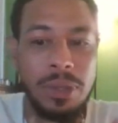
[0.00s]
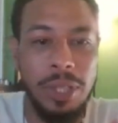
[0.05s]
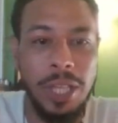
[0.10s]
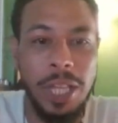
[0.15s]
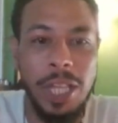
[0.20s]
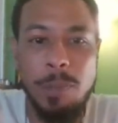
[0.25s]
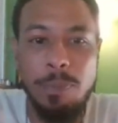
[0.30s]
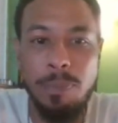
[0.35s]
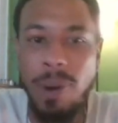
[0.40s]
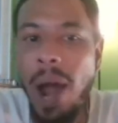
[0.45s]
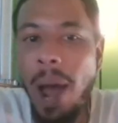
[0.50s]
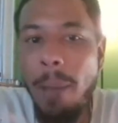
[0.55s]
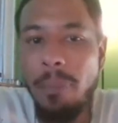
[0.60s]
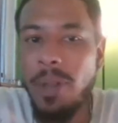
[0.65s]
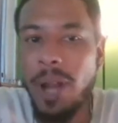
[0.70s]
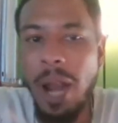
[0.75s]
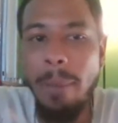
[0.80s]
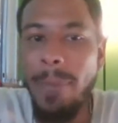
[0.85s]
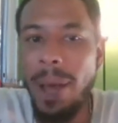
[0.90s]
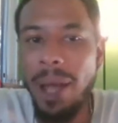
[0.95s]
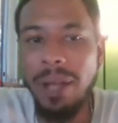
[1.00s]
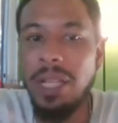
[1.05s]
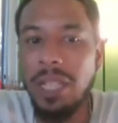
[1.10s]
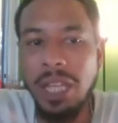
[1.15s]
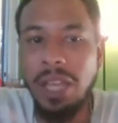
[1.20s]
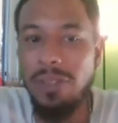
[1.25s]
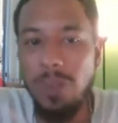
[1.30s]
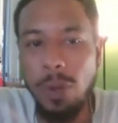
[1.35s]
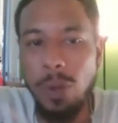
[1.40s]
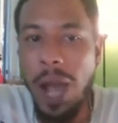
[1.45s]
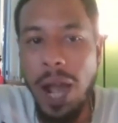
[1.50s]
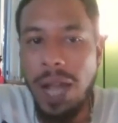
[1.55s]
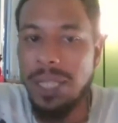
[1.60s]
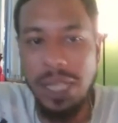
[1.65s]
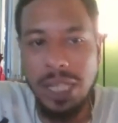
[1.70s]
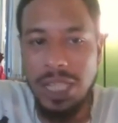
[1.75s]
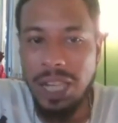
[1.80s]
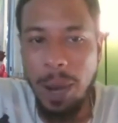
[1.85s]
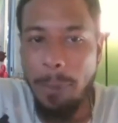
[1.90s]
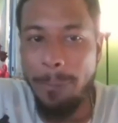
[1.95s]
this prop that I'm about to give you guys
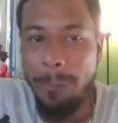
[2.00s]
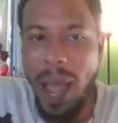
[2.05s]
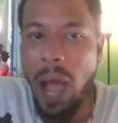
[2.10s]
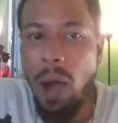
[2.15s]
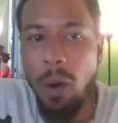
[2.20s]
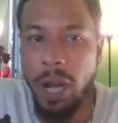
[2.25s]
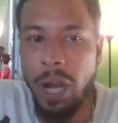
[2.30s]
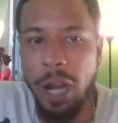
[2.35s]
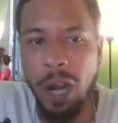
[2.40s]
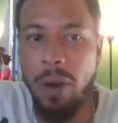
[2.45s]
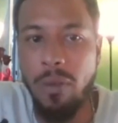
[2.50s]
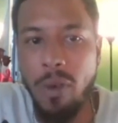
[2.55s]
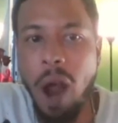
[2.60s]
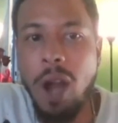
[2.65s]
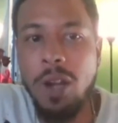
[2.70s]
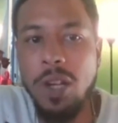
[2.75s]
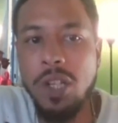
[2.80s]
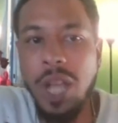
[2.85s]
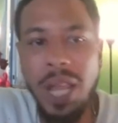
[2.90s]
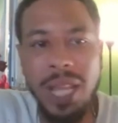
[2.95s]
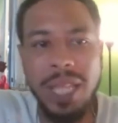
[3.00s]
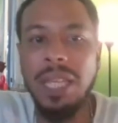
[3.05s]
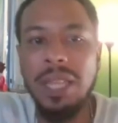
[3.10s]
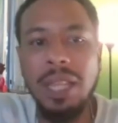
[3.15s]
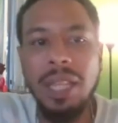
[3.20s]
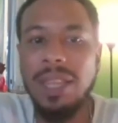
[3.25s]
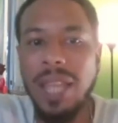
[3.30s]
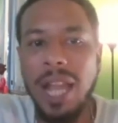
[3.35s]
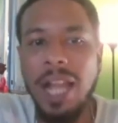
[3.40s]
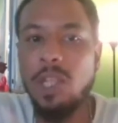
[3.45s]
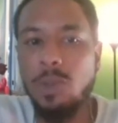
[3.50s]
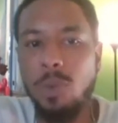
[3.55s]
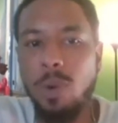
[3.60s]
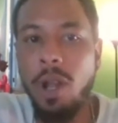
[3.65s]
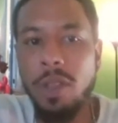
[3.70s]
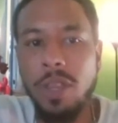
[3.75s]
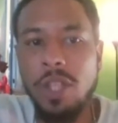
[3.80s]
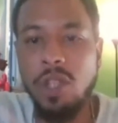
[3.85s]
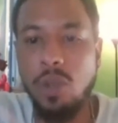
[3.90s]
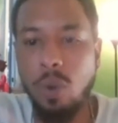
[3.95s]
isn't about Aaron Rodgers. I get that that's where
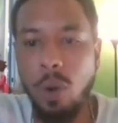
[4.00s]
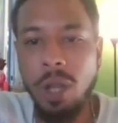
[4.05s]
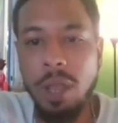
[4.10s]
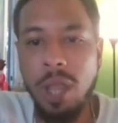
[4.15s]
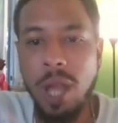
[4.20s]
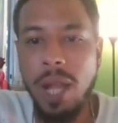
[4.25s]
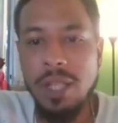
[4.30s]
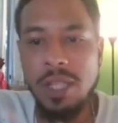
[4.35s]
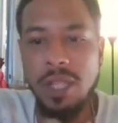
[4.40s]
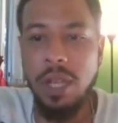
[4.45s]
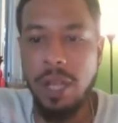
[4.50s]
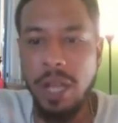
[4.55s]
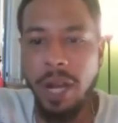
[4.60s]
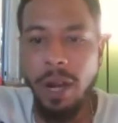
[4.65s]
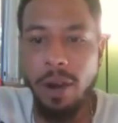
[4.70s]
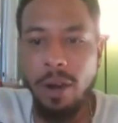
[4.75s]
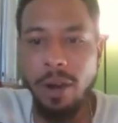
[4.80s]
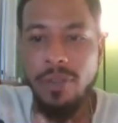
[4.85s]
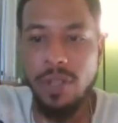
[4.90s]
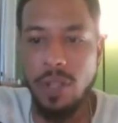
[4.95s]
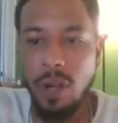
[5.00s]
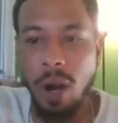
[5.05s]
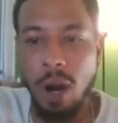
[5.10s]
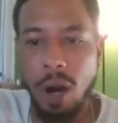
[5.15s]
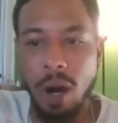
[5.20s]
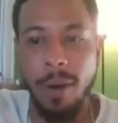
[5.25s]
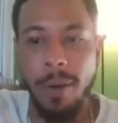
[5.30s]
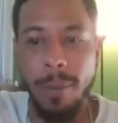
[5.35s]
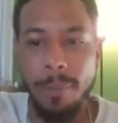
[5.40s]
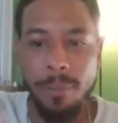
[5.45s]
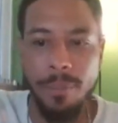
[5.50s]
all the storylines and the narratives are.